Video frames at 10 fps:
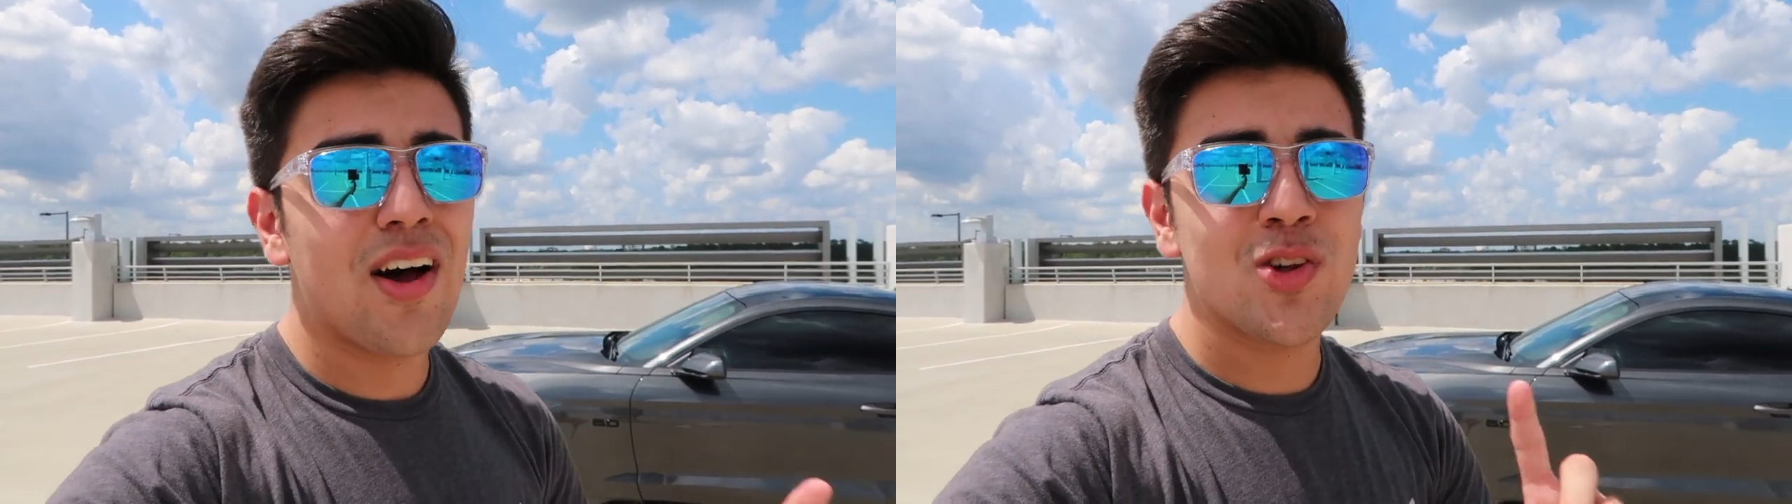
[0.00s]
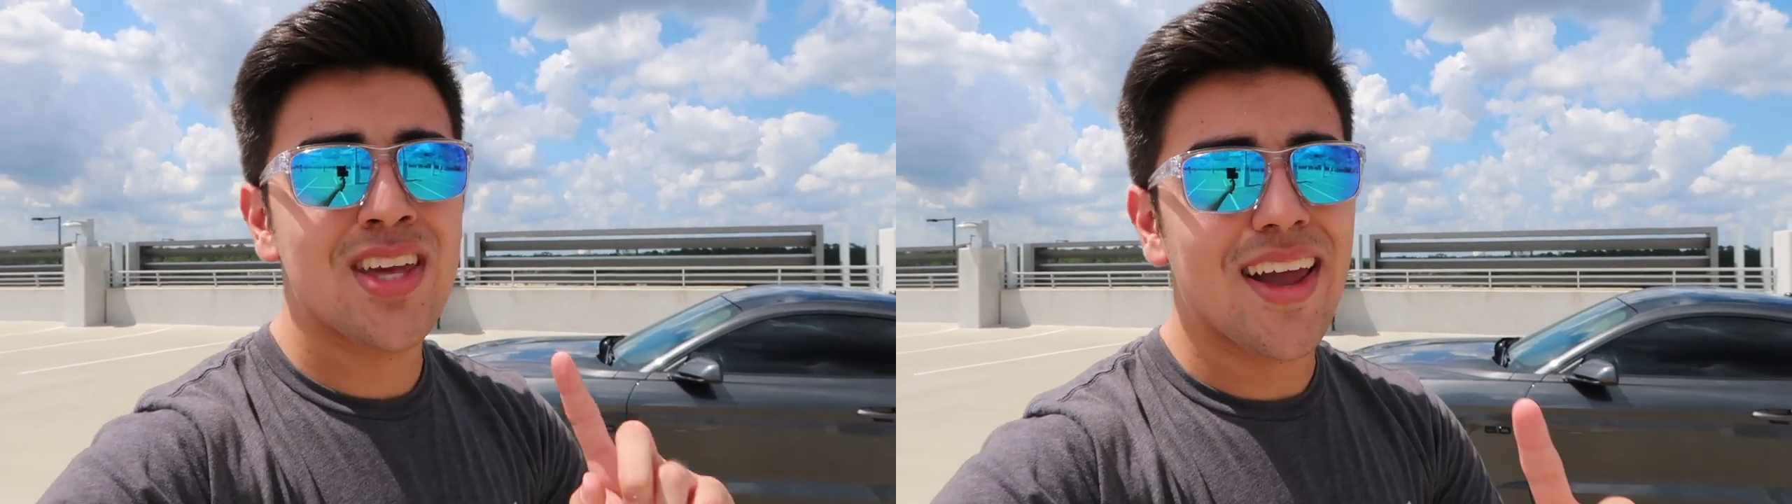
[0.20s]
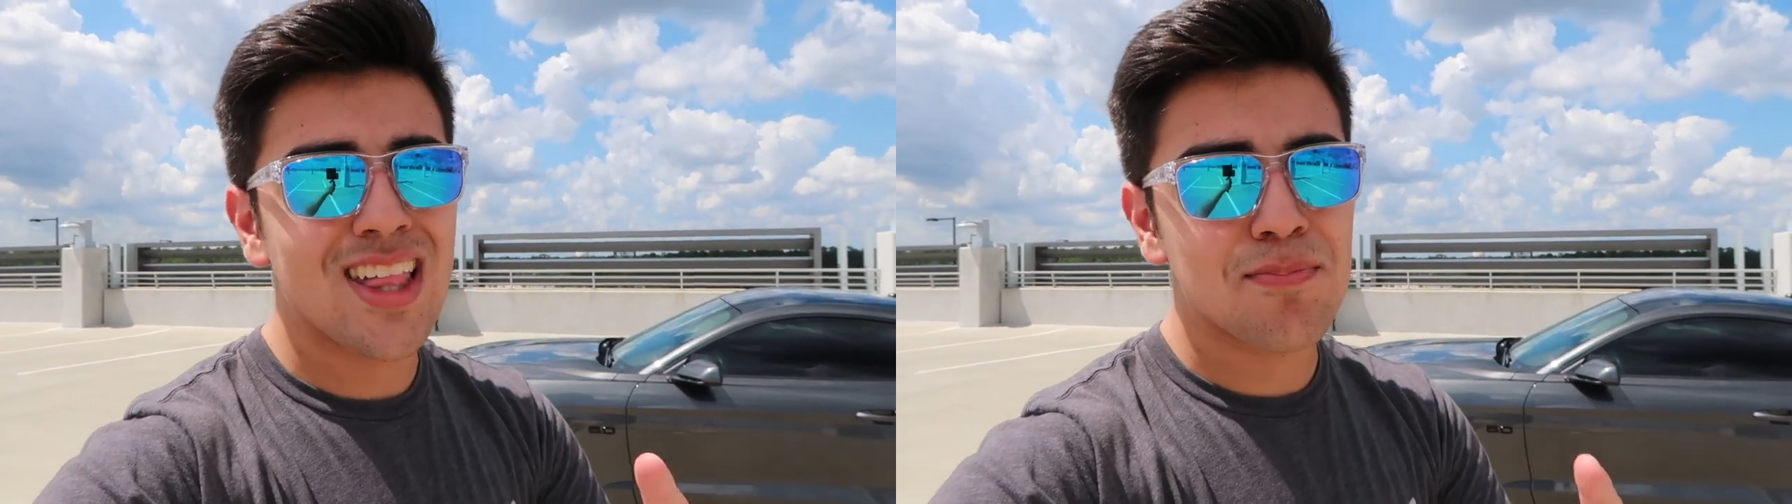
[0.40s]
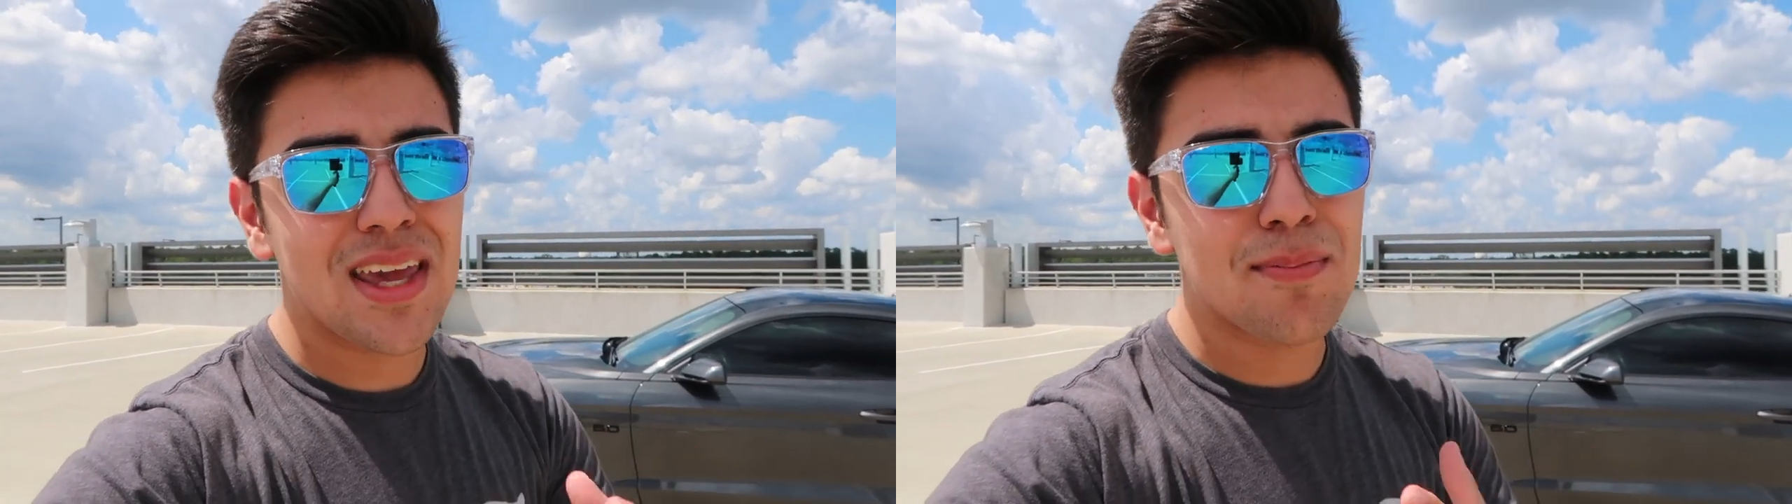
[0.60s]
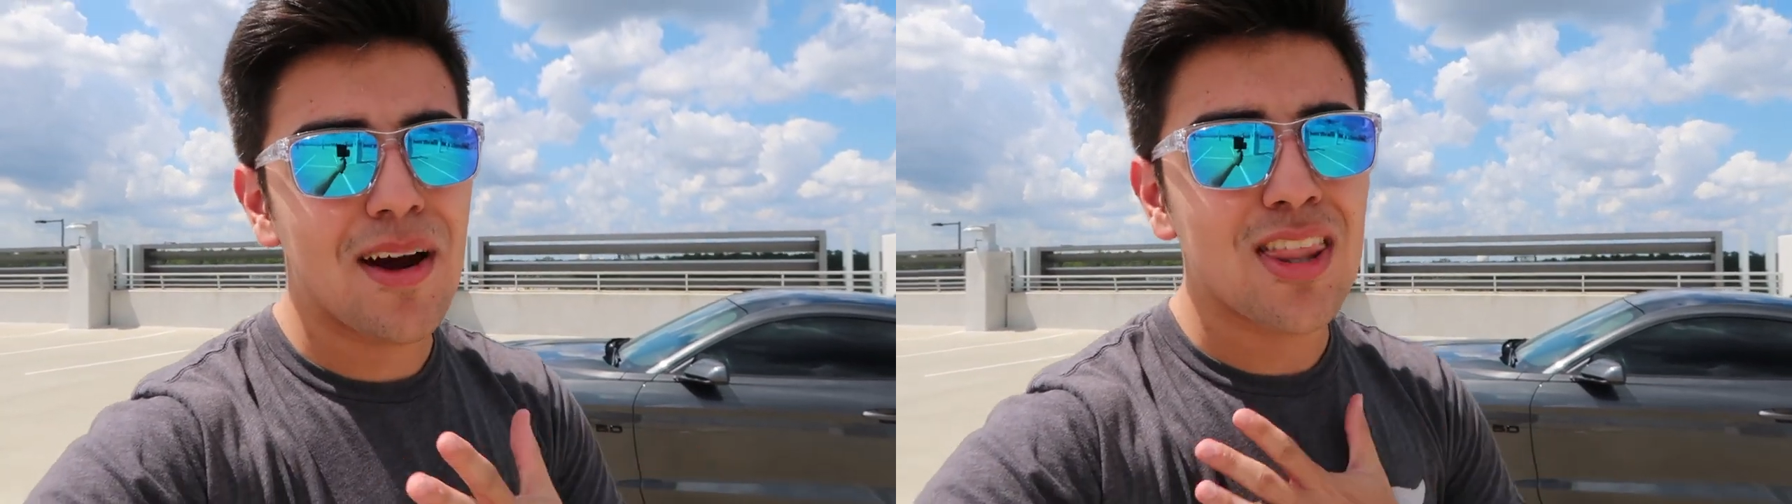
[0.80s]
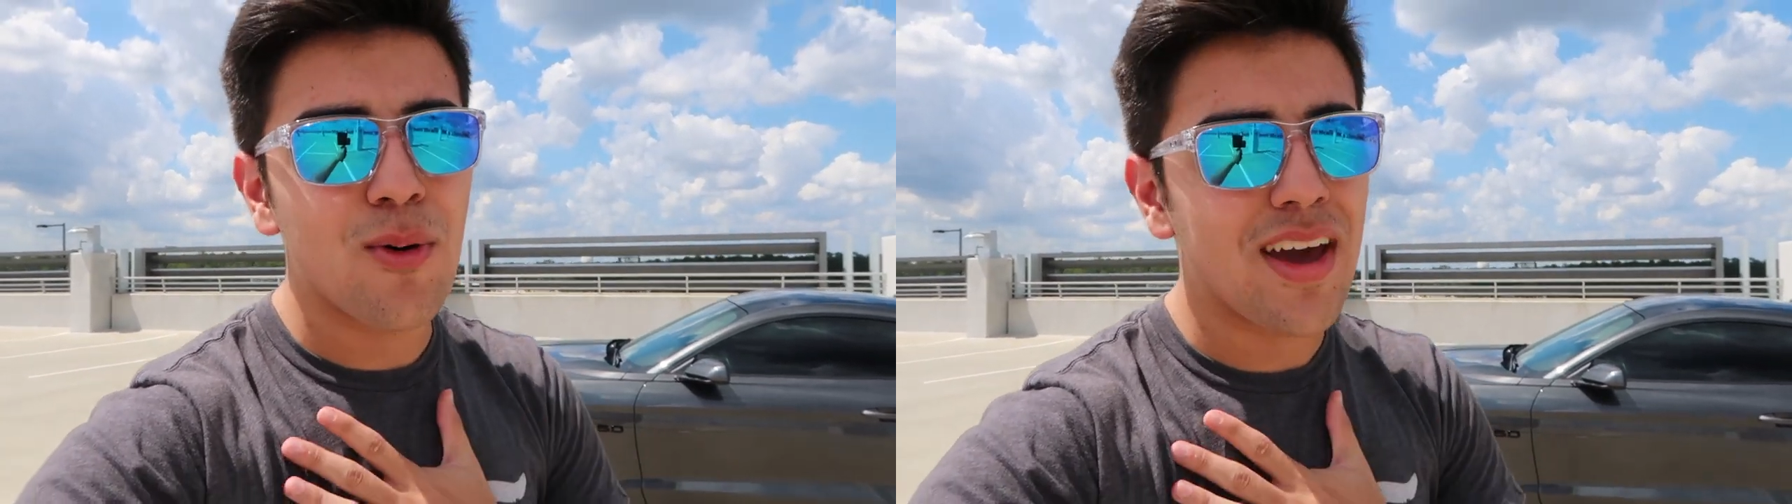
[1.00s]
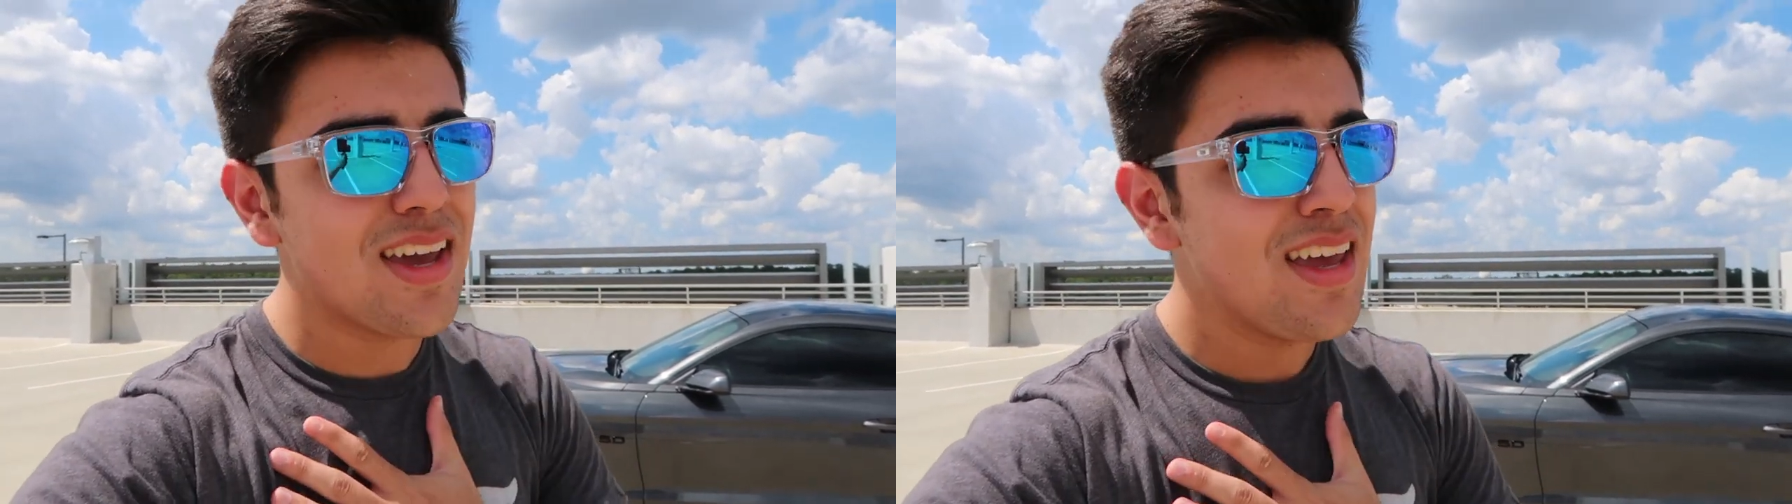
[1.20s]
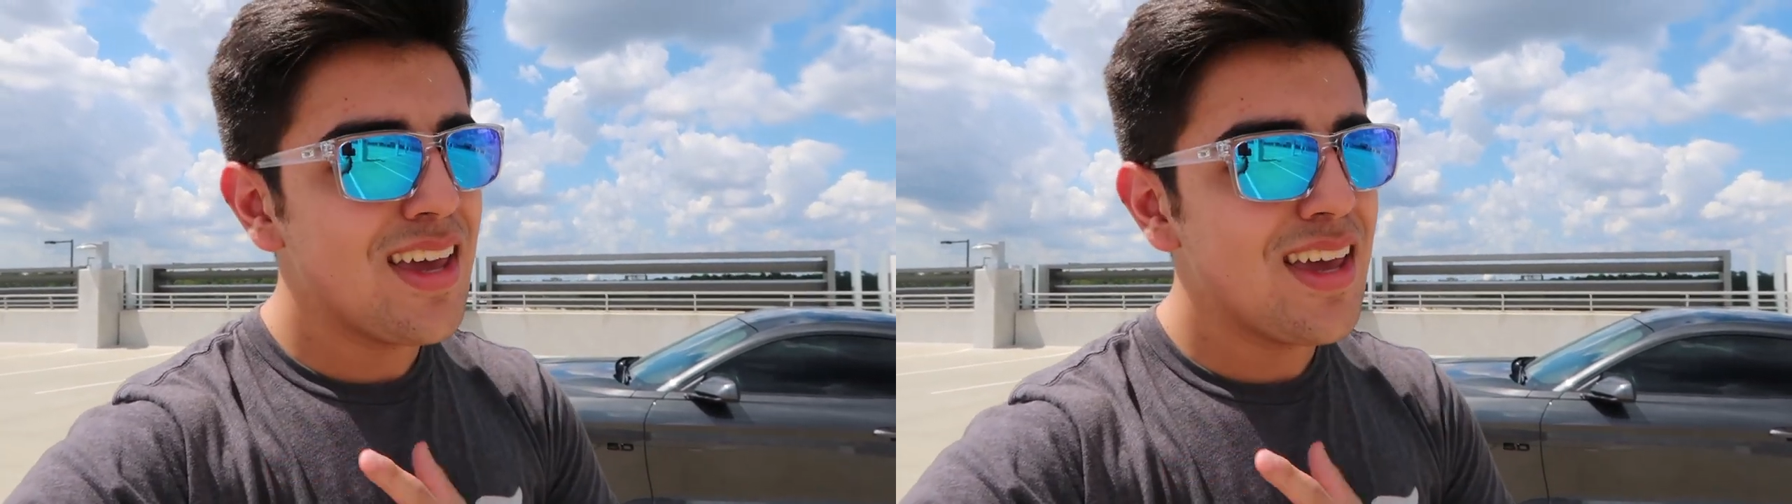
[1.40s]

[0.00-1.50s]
I also can't speak, by the way.